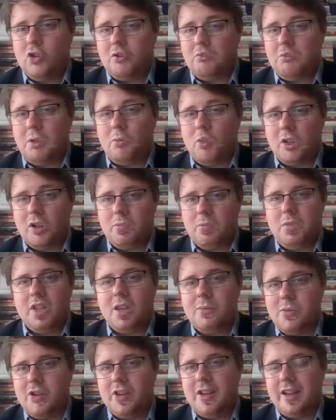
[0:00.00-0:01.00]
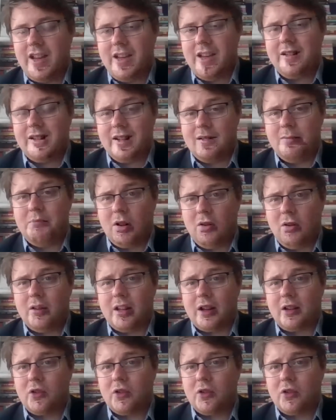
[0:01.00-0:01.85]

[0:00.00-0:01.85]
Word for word: we want to be communicating and building.